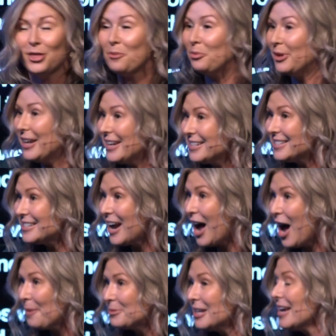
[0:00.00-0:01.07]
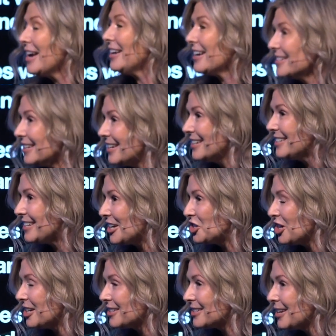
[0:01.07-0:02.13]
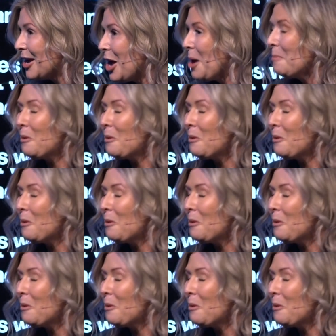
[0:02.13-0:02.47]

The bleeding stopped. He doesn't need stitches.